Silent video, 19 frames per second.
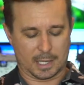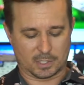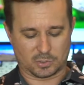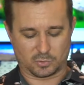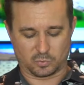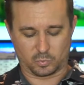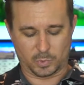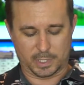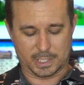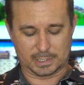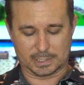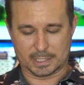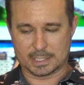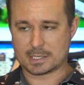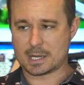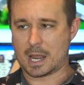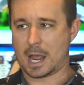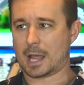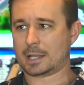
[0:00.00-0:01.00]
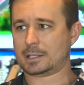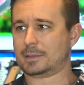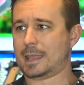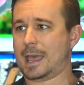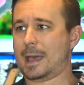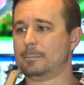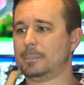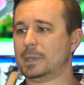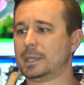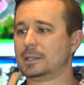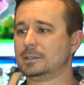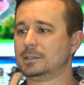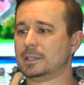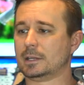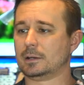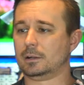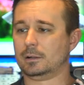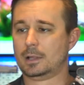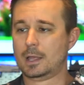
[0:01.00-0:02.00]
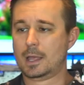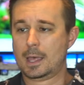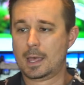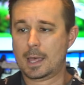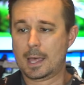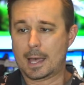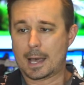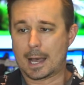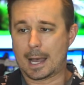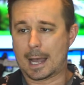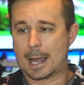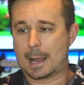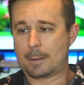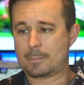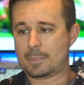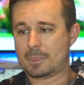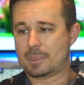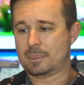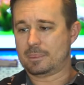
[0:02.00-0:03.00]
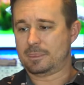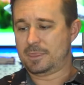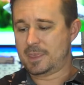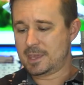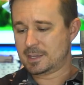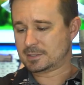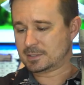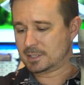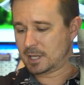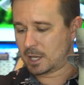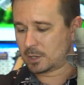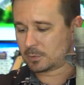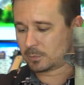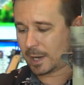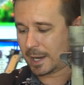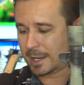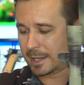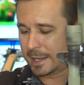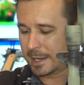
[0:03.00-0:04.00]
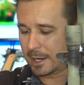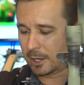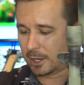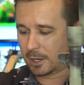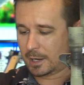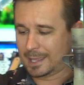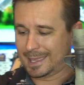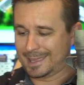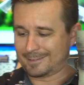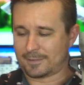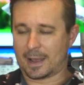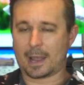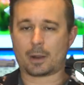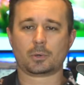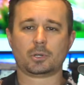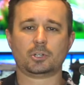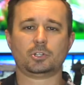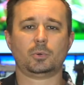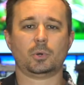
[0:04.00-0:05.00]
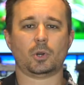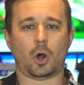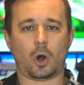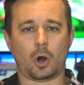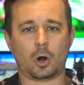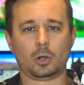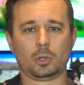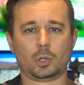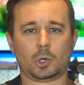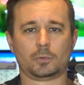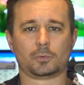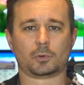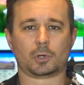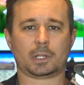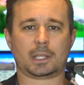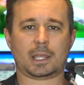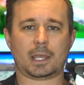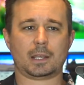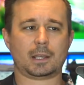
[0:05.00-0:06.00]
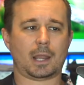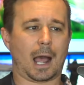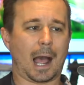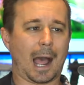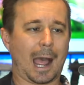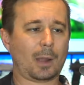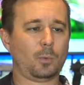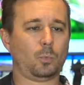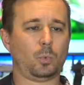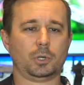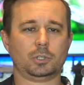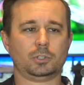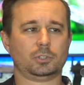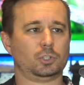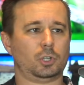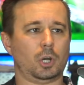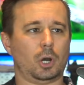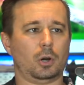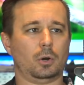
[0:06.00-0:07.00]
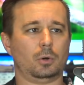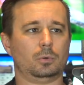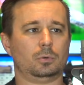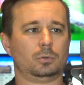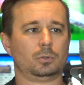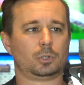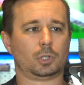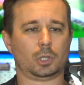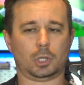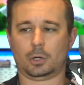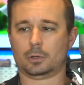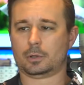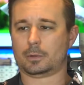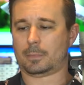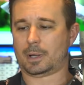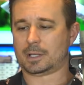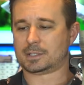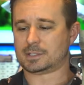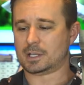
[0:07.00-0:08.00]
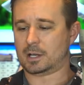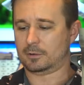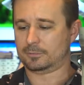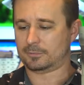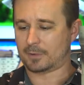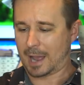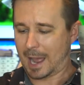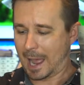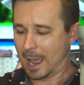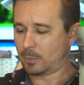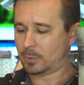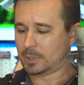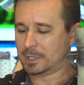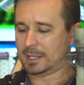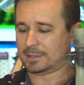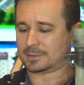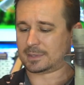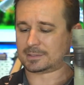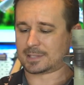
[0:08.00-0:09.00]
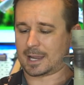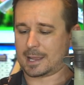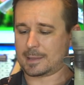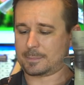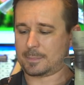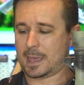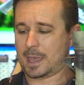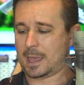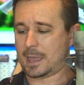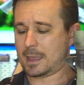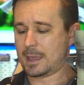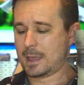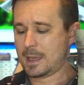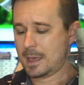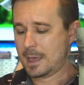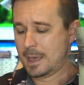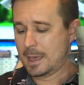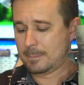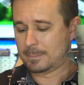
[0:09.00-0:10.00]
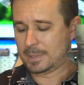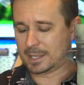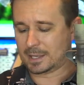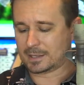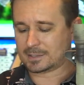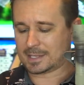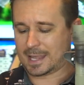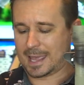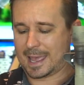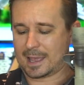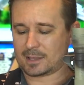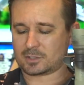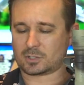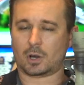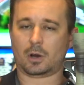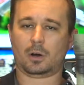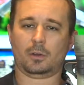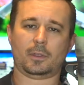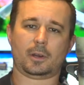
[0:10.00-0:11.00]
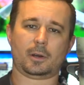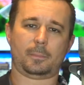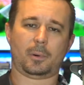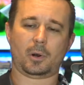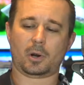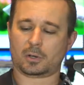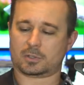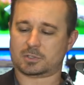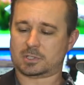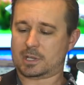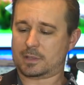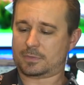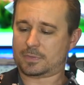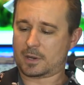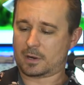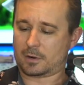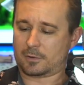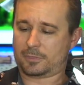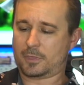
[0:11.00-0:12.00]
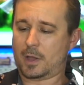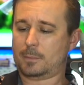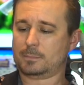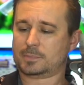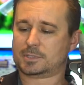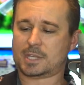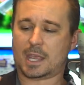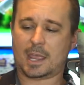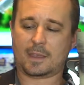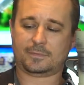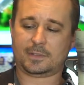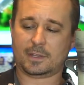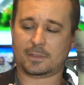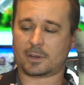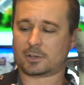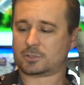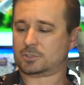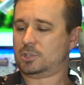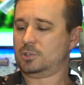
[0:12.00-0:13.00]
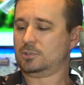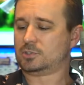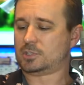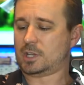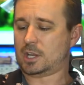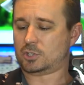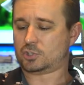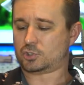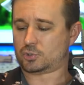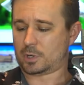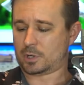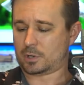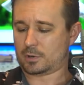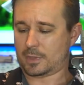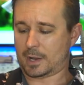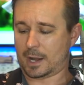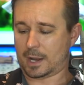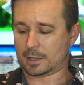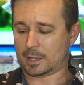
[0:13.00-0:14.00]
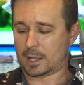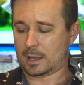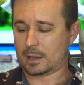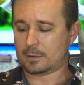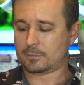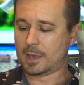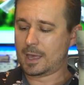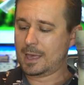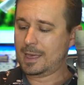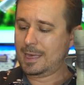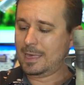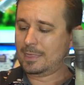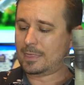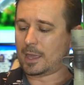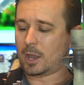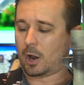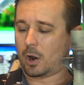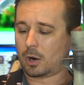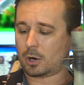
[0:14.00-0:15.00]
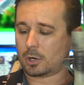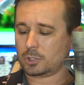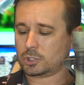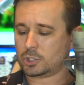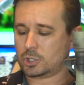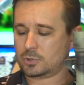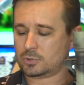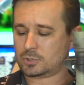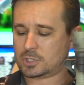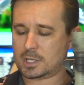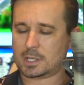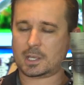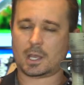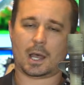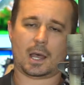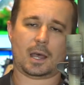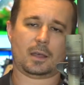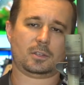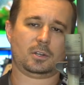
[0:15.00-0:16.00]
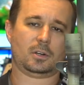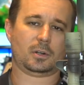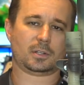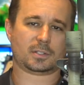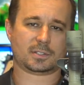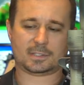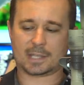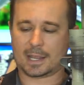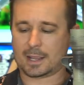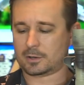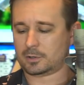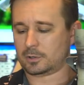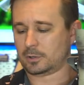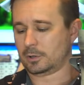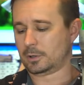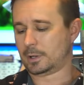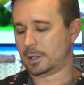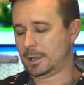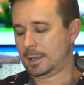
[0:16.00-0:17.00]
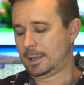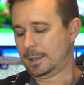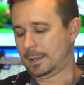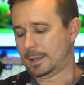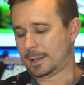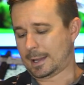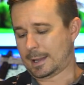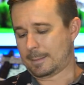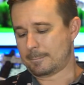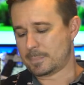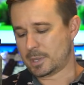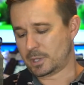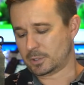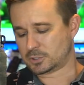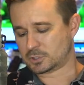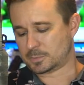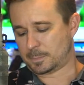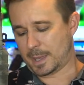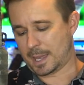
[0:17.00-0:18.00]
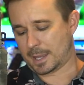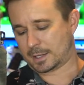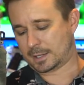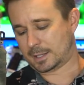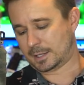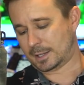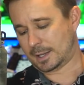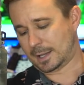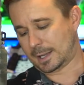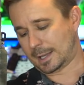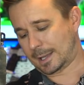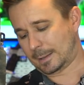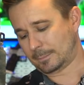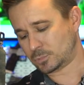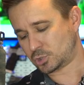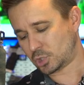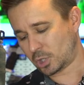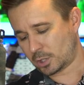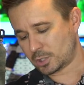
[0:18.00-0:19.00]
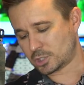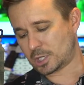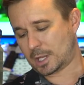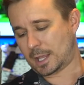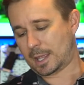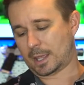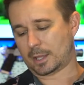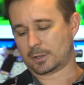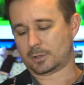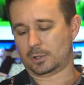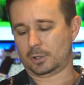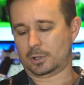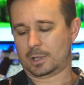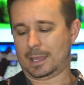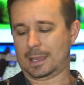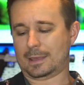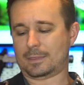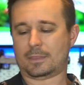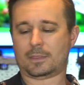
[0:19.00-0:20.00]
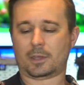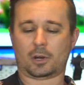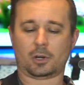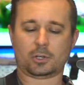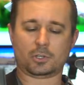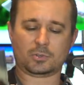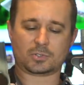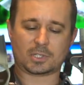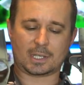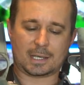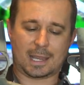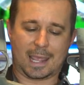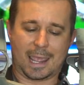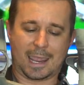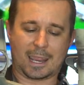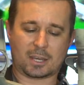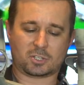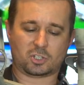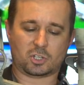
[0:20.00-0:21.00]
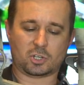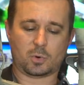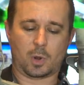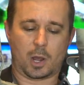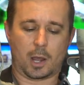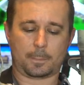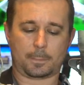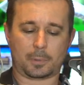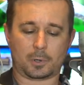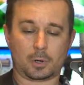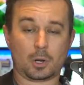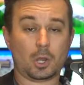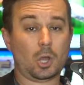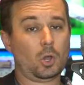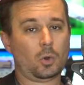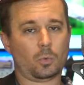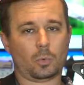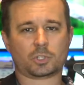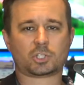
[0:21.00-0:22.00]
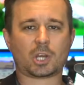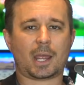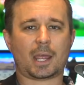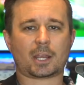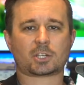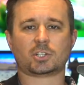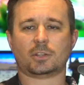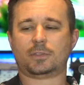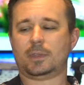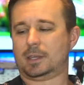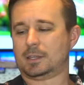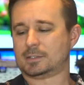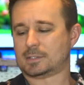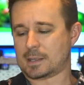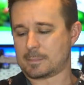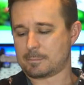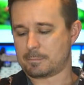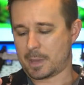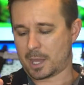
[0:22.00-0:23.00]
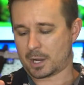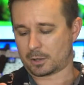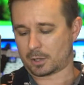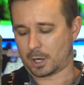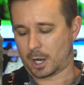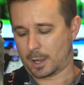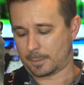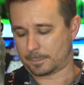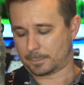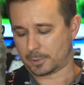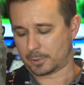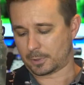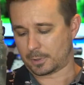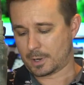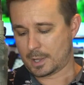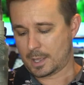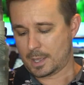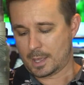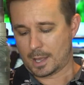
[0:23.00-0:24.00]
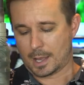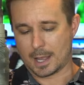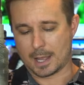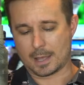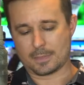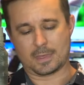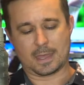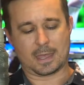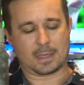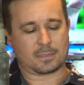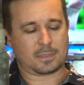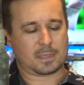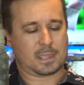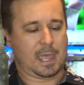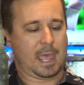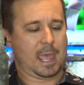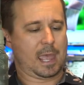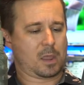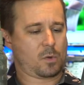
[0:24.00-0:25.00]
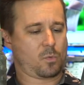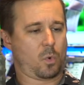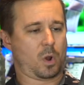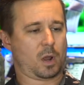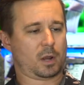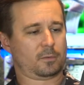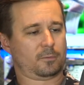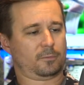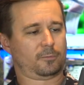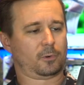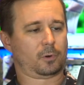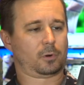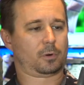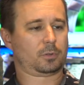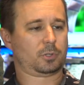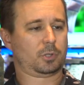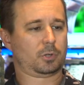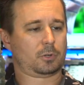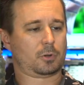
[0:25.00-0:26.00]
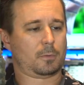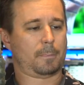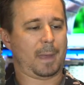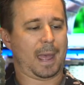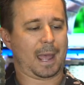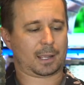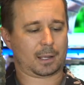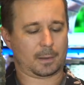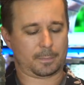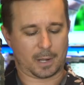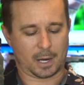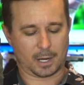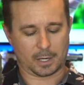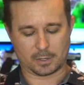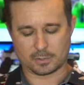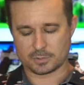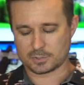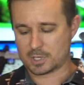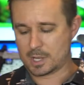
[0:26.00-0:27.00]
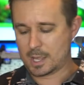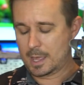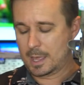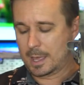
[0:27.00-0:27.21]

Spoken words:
It's really not that big a deal. This gun right here, if I were to do it all over again, I wouldn't go clone it myself. I would get the Type A because it has all their parts in it. Their thumb safety, their 2-stage trigger that I love. They are using you know, a standard mil spec charging handle, and then they are using an A2 upper, which I actually think is a better upper than the A1 for, you know, your backup irons.